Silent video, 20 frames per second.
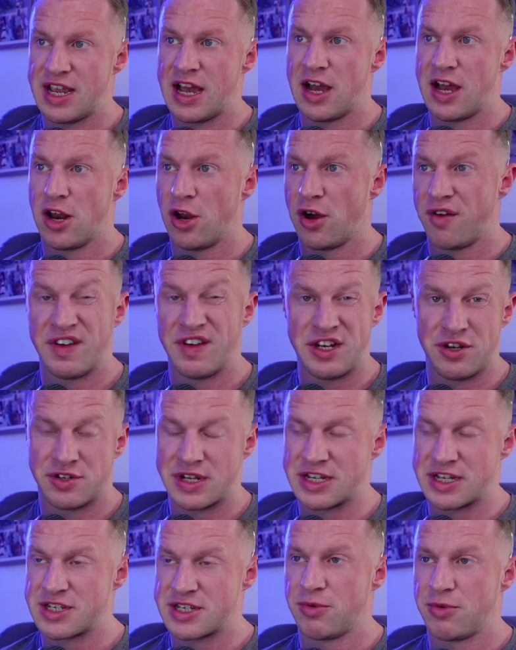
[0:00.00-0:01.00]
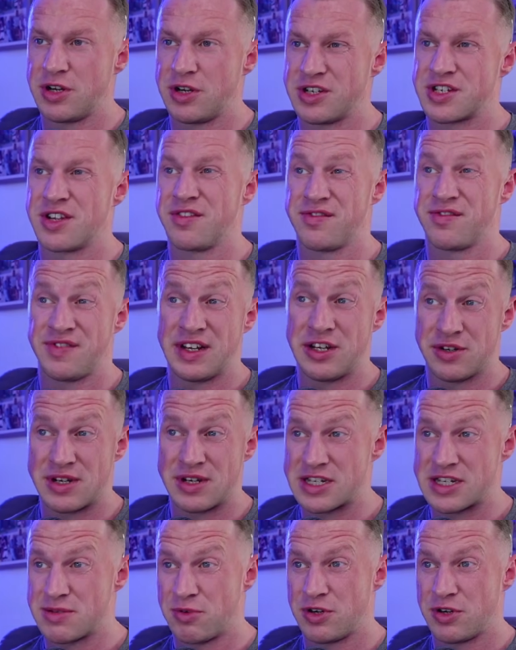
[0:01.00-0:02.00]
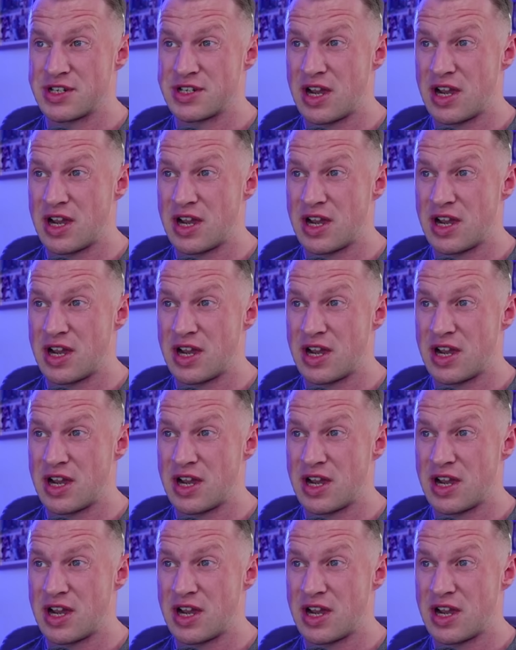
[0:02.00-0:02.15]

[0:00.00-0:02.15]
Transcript: a lot of video testimonials, because video testimonials are